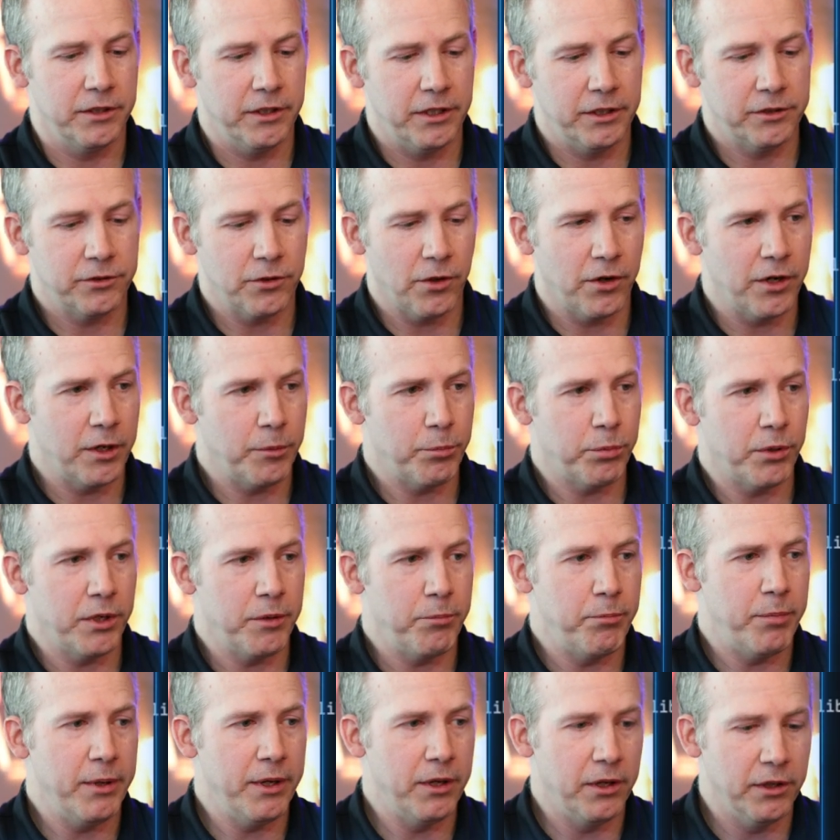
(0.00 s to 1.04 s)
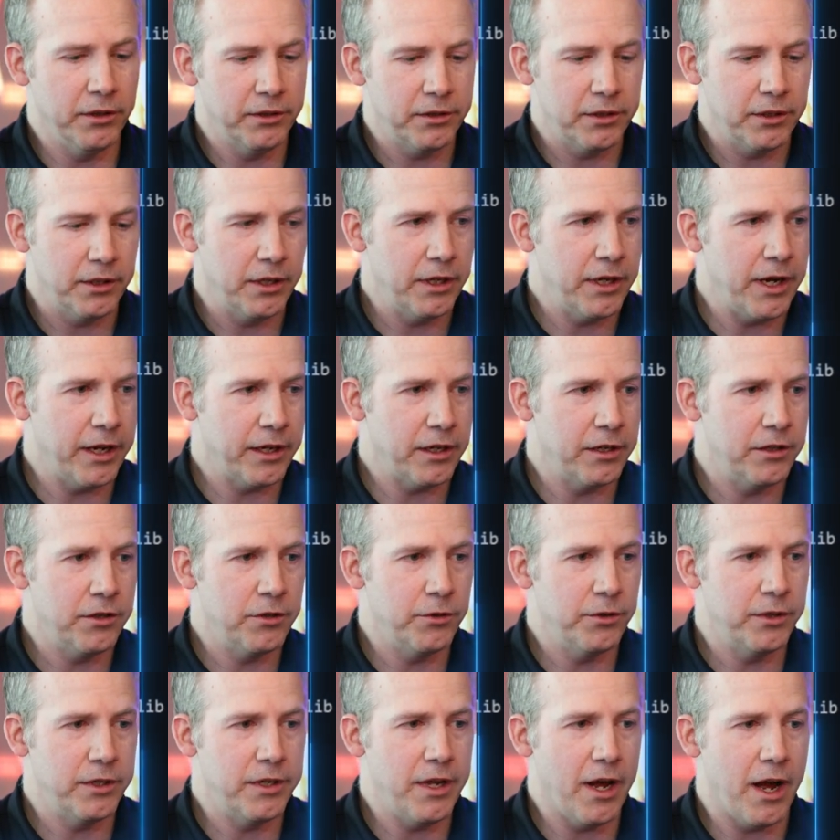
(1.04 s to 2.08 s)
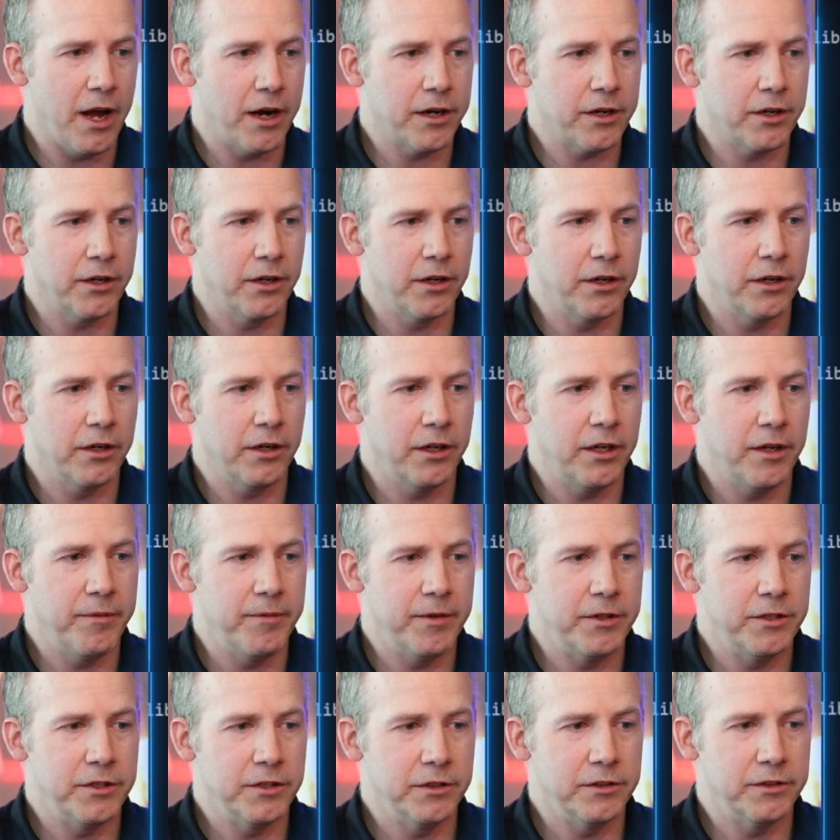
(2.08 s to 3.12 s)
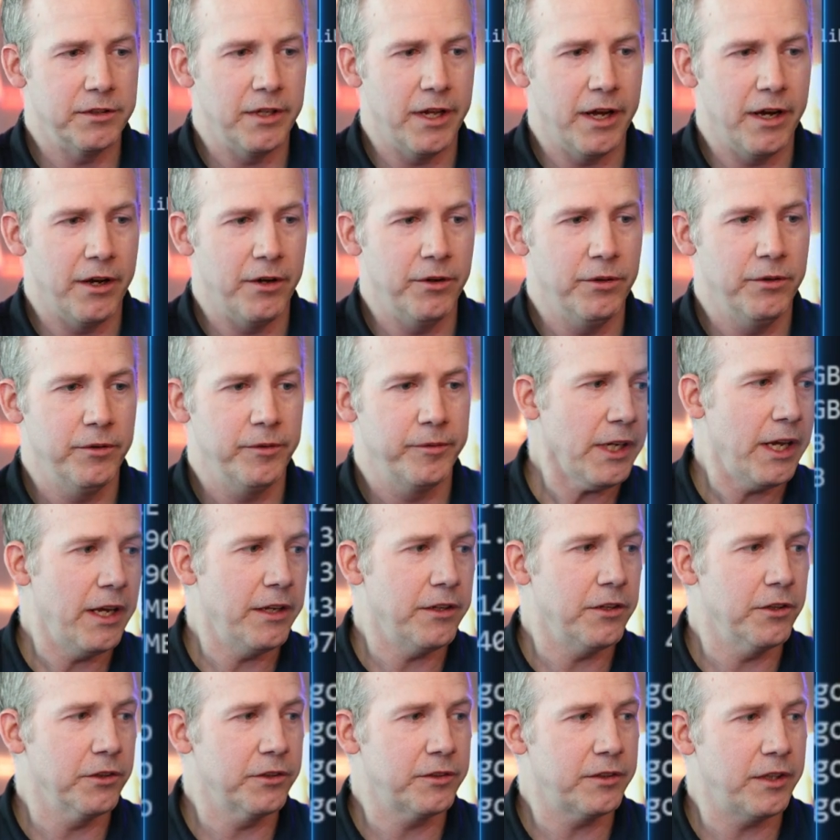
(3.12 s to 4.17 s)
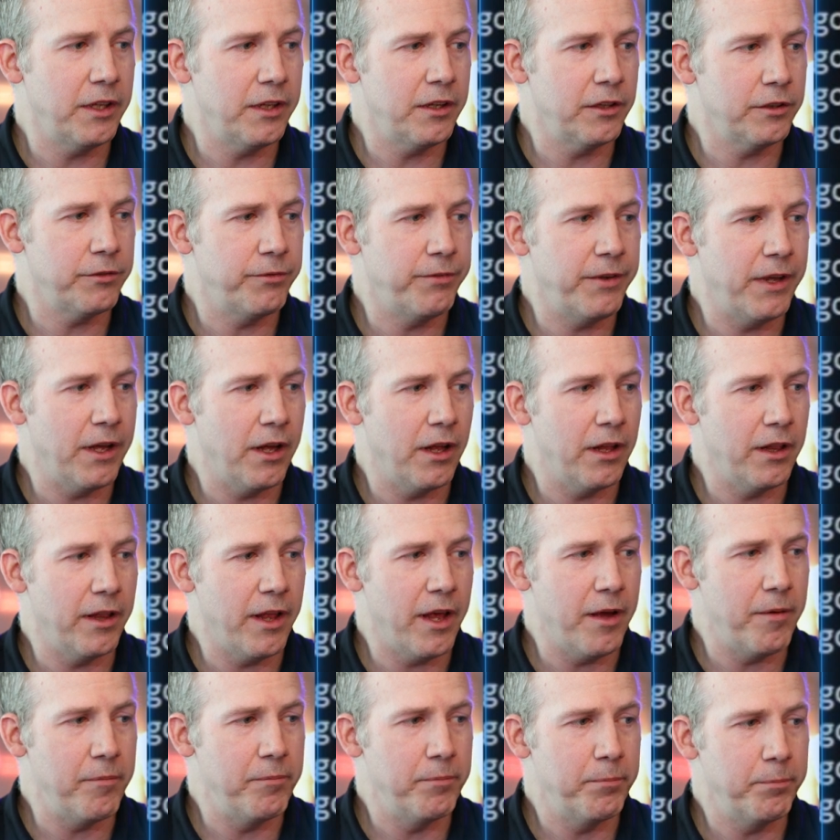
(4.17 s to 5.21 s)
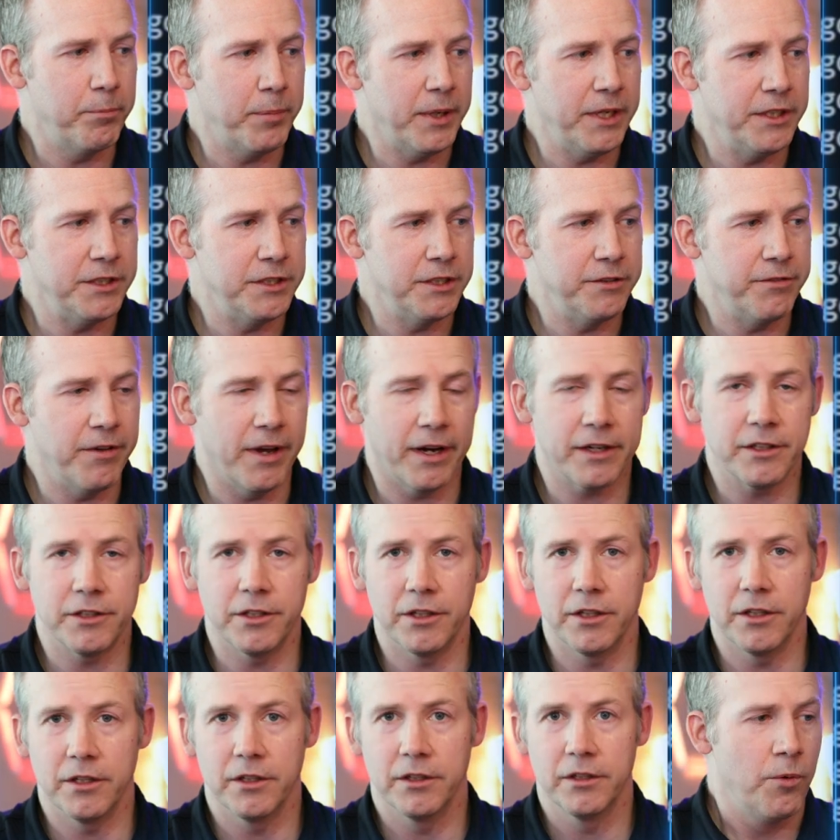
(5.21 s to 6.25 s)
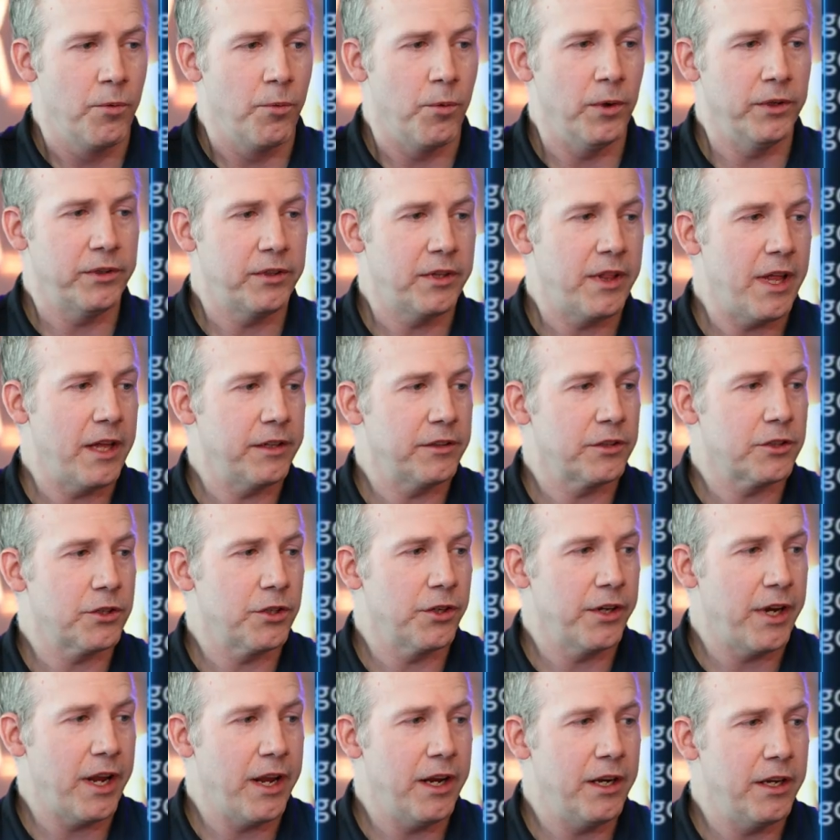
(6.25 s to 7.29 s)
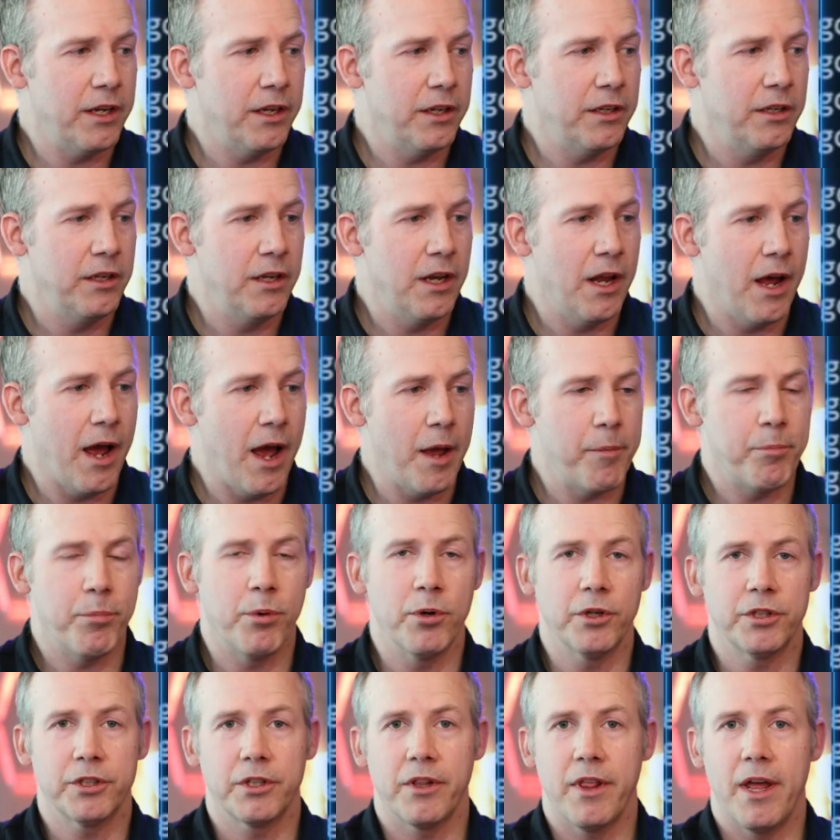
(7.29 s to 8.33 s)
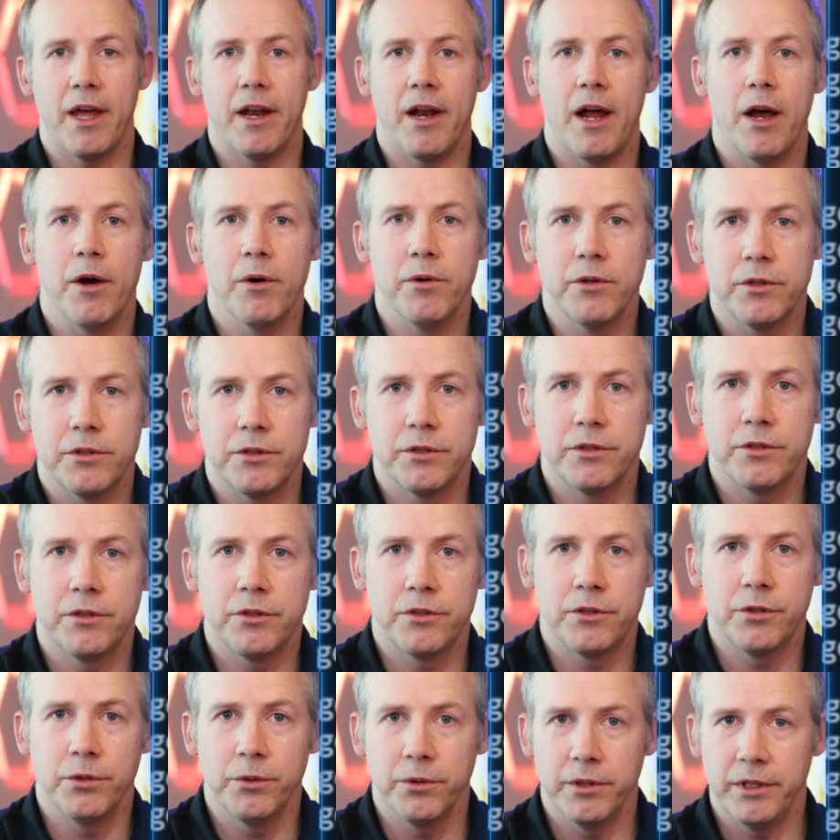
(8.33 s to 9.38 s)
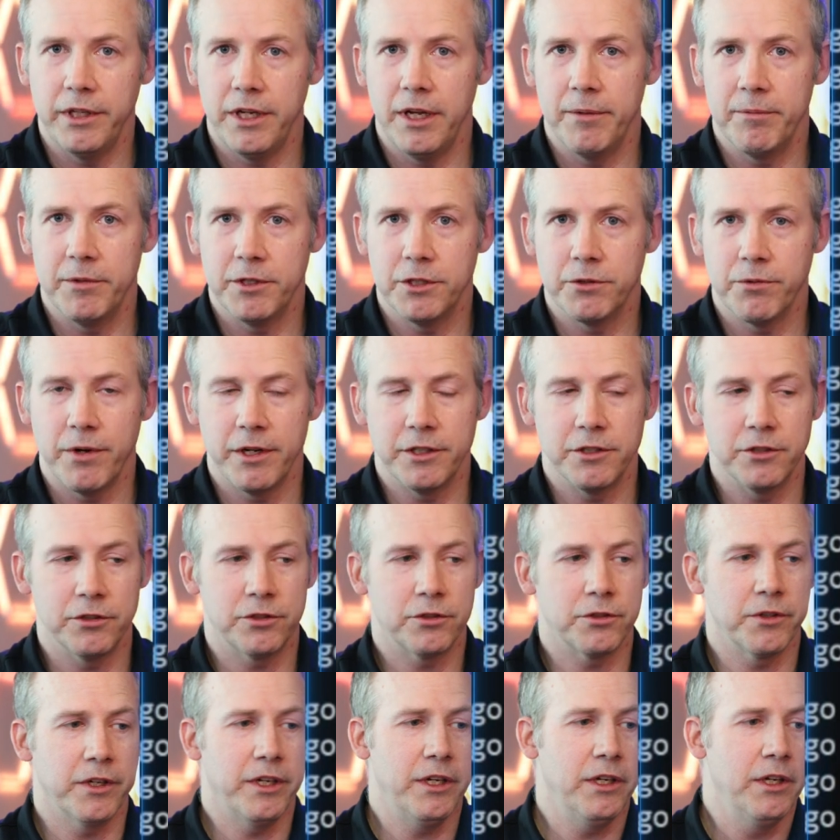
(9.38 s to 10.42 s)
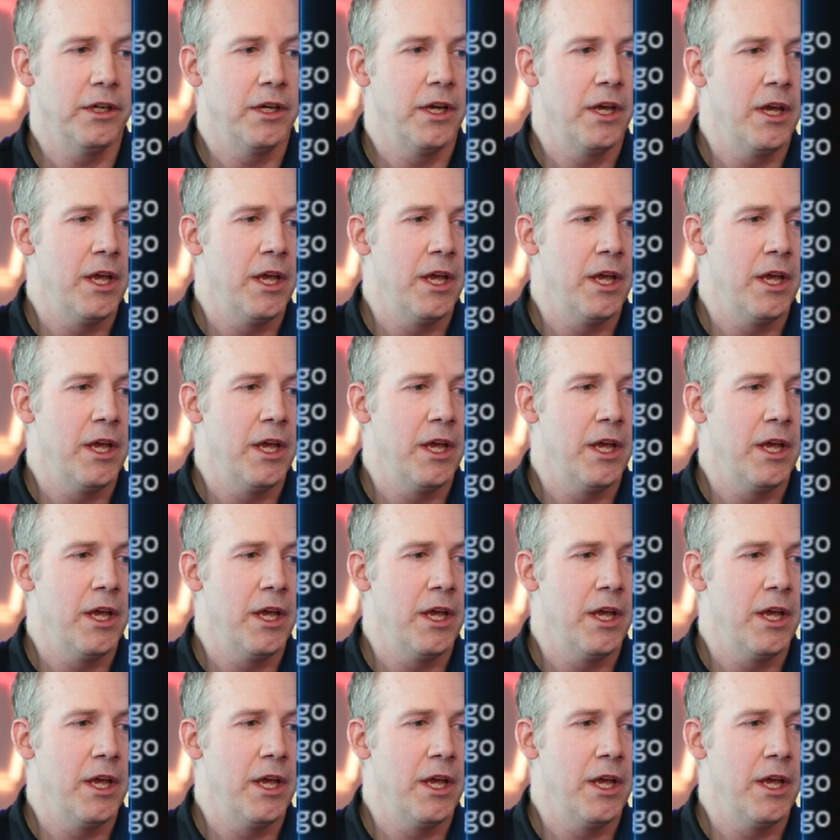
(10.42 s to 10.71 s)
It's already pre-built, and I can do a Docker images now, and you'll see this VLM pgVector. Once that's created, I push that out to an image registry,